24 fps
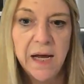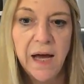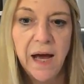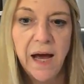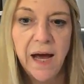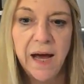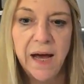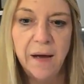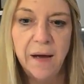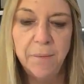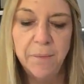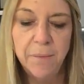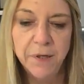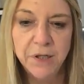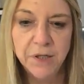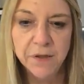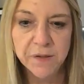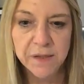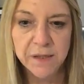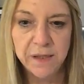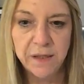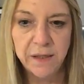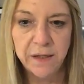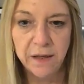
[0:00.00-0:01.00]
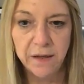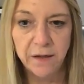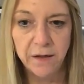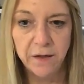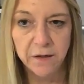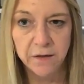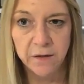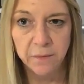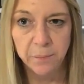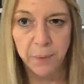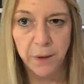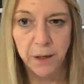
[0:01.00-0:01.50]
but you'll see down here
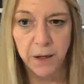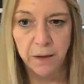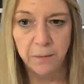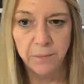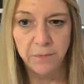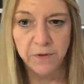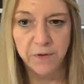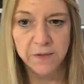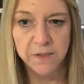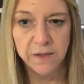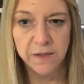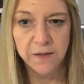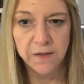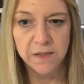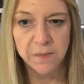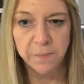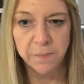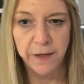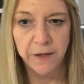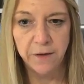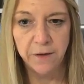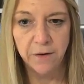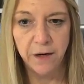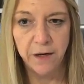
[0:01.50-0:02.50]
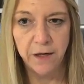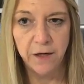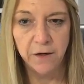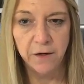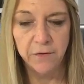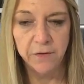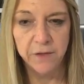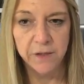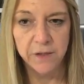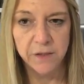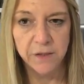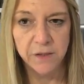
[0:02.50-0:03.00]
at the bottom, you see this button right here.
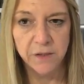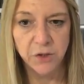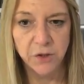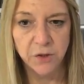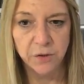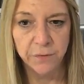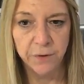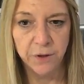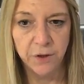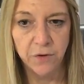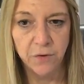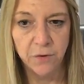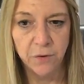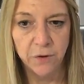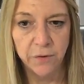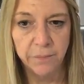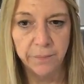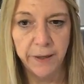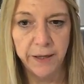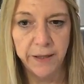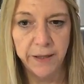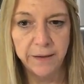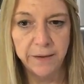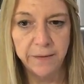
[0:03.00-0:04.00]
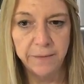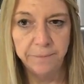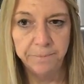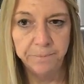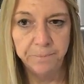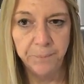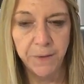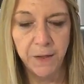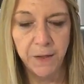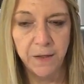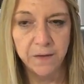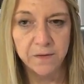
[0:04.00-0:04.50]
This is your record button.
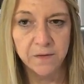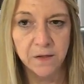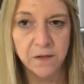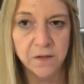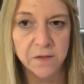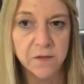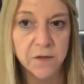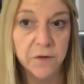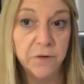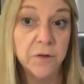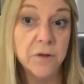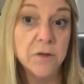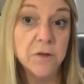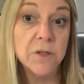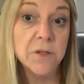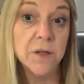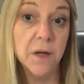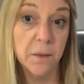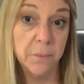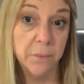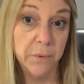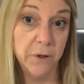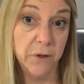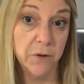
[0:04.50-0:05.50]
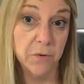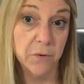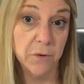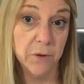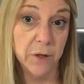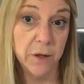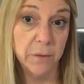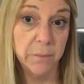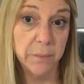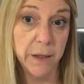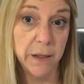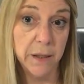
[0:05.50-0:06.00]
It's also your stop
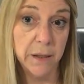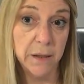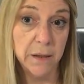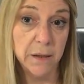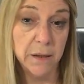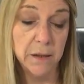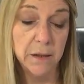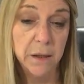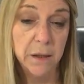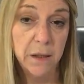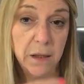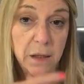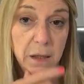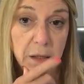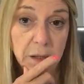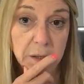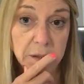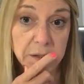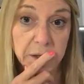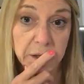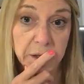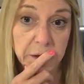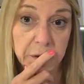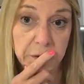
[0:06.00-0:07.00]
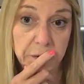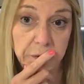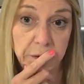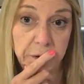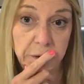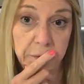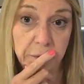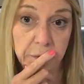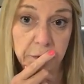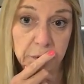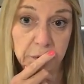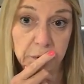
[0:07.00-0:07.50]
recording button. So
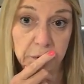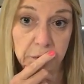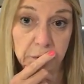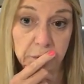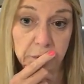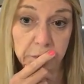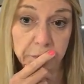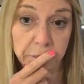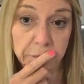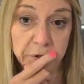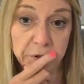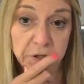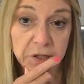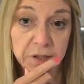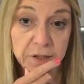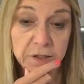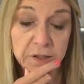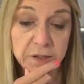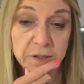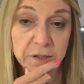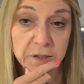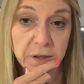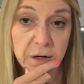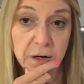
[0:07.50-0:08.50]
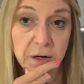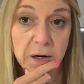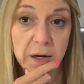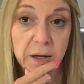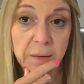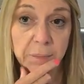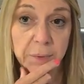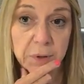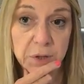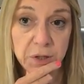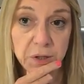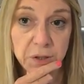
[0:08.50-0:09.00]
you will push it to start
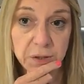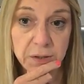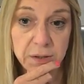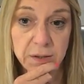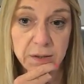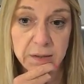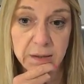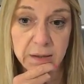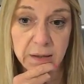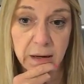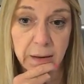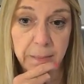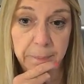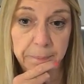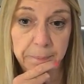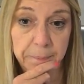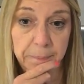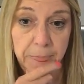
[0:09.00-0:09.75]
and push it to stop.